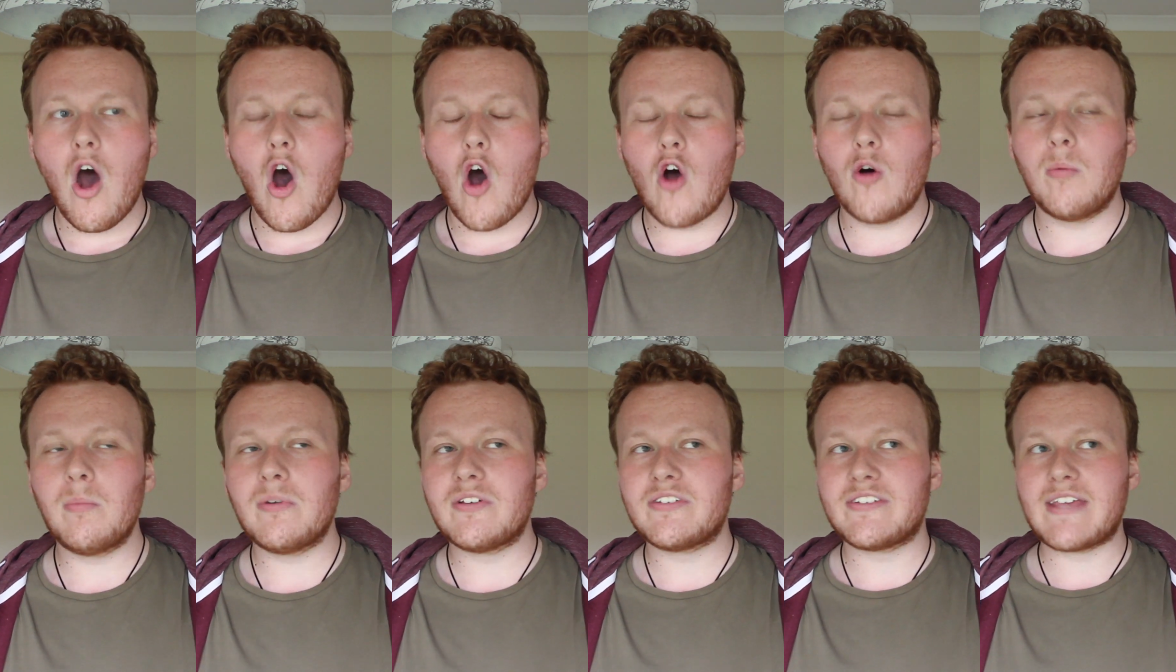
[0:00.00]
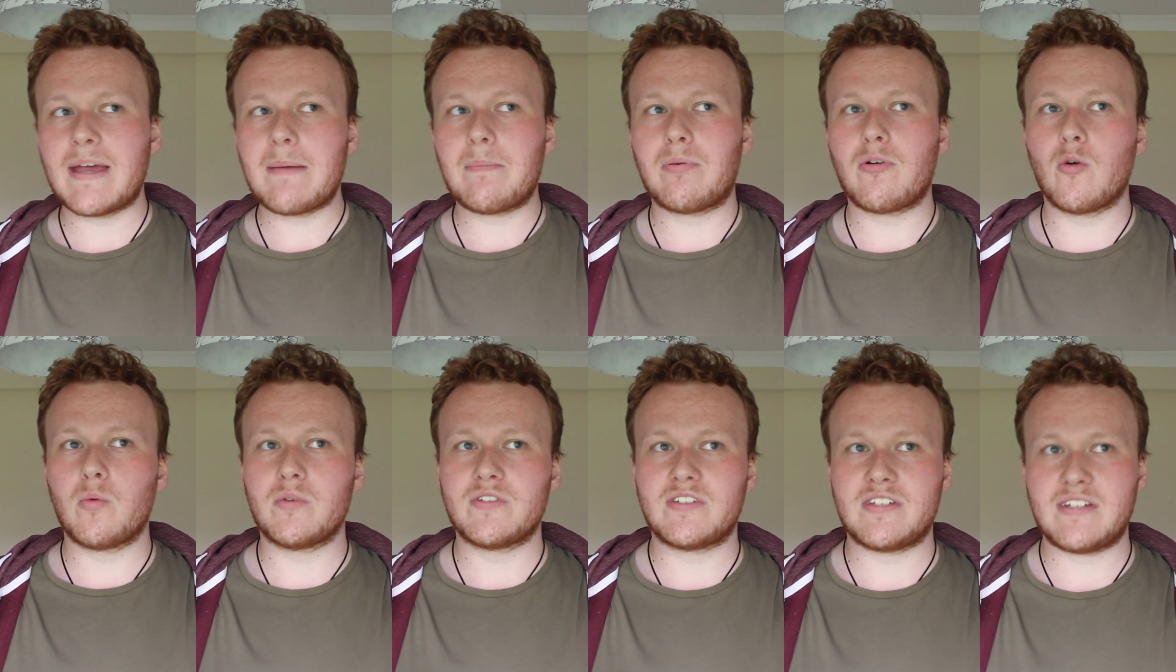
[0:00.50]
Homeless
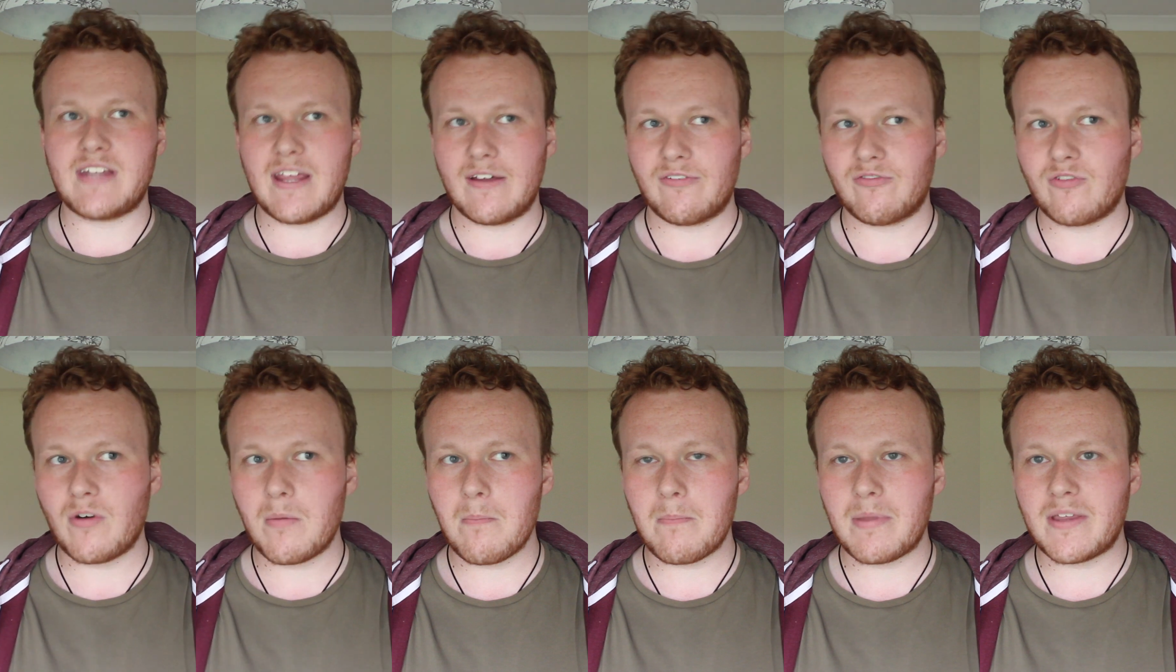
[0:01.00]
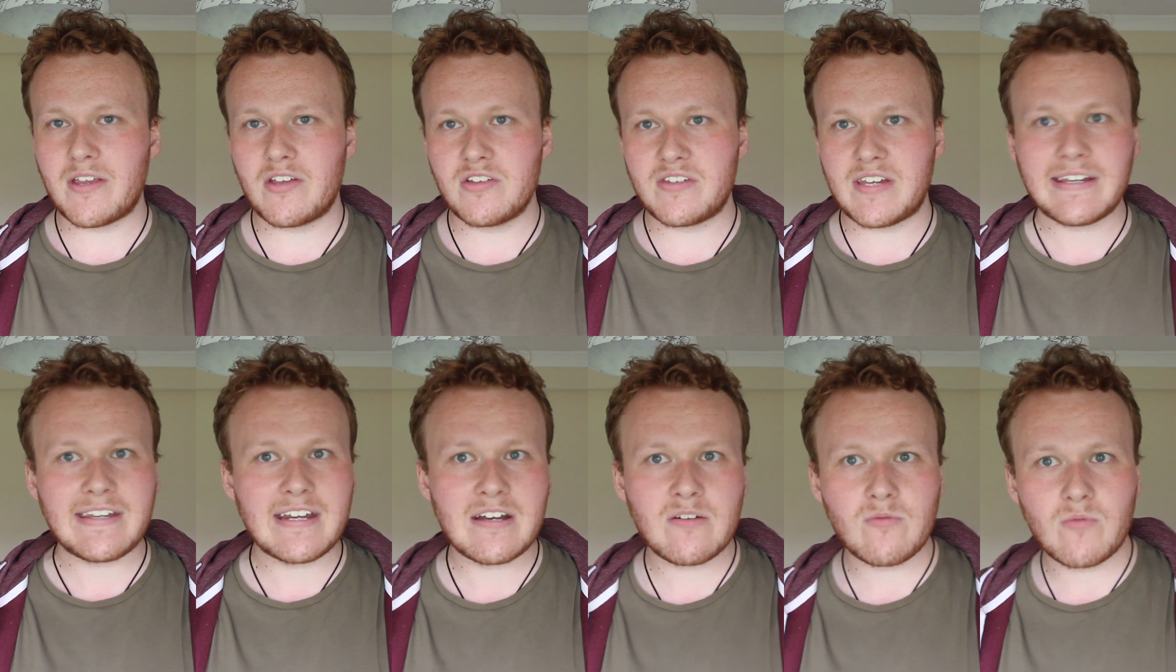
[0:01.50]
Emperor was different because
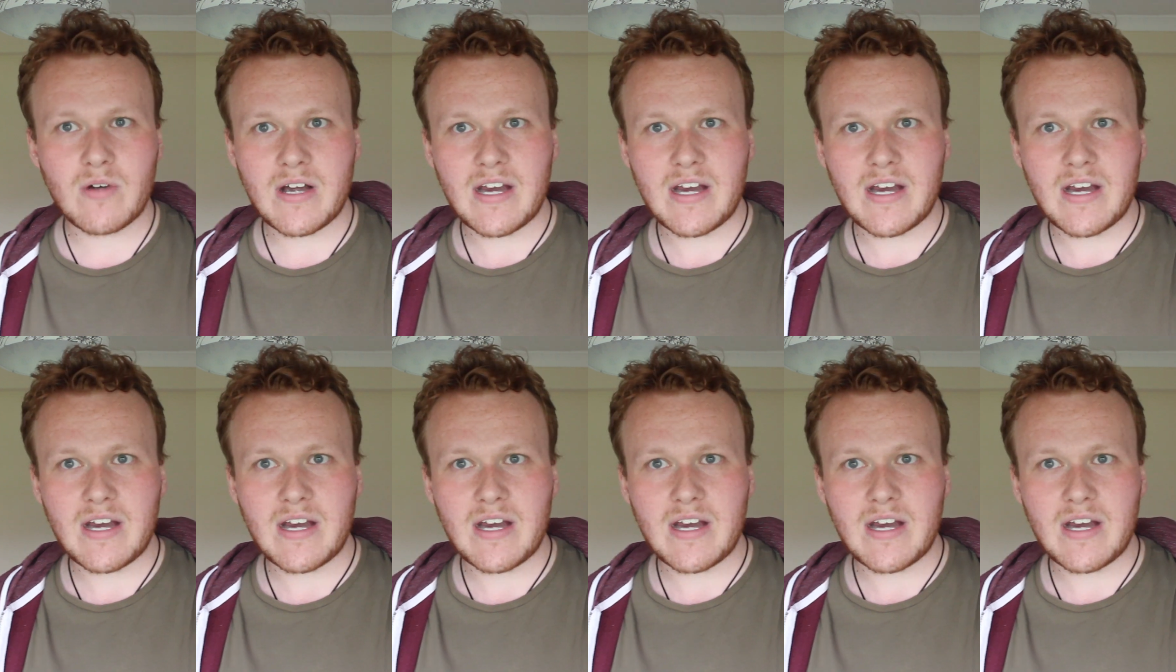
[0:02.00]
he didn't